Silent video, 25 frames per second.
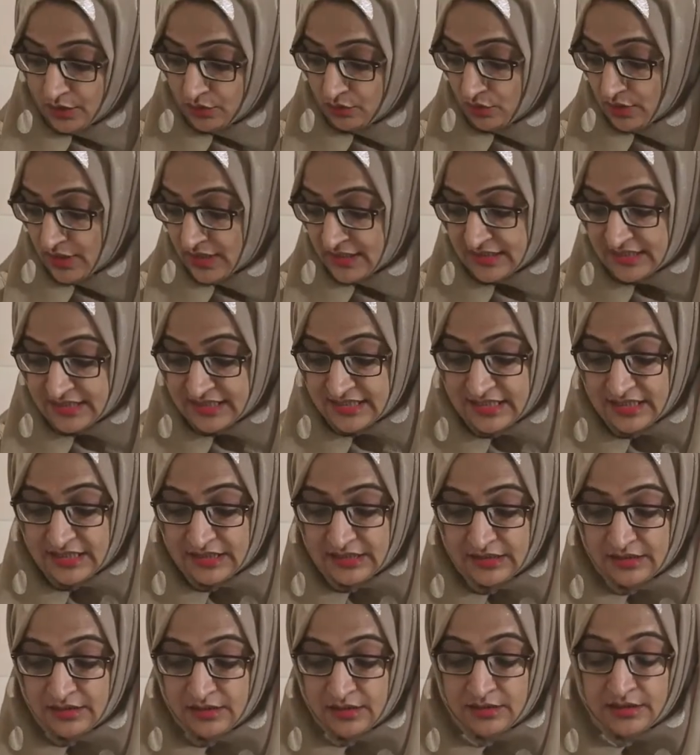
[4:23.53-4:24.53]
You can
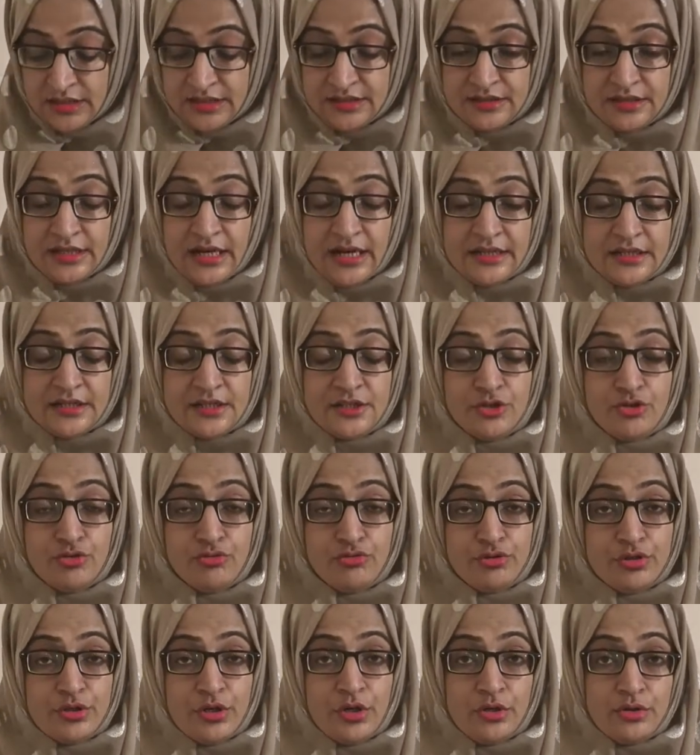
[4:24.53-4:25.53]
see that is
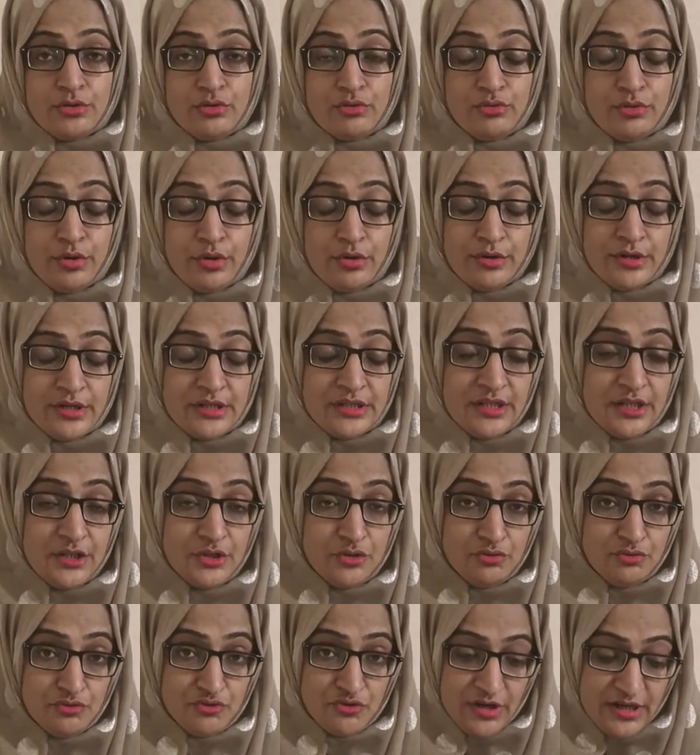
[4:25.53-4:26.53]
used to curette the
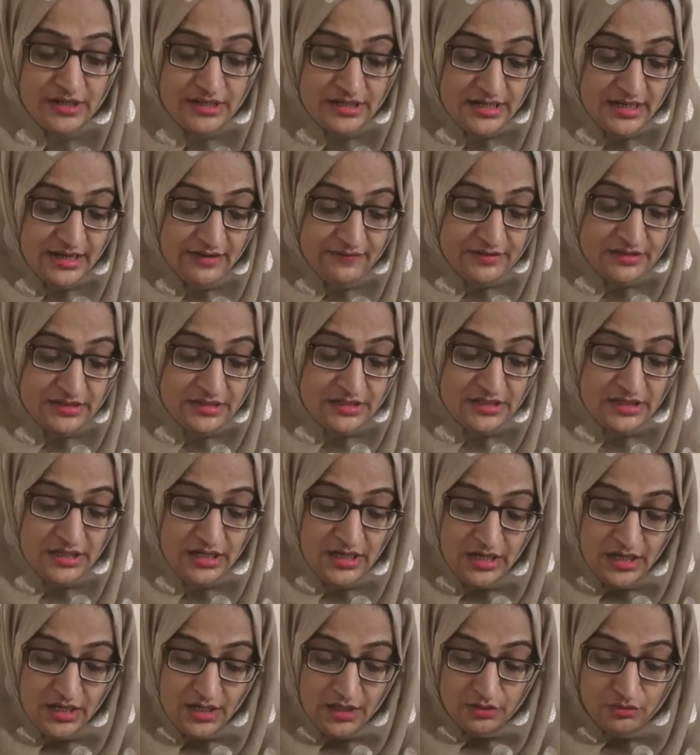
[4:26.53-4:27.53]
uterine cavity.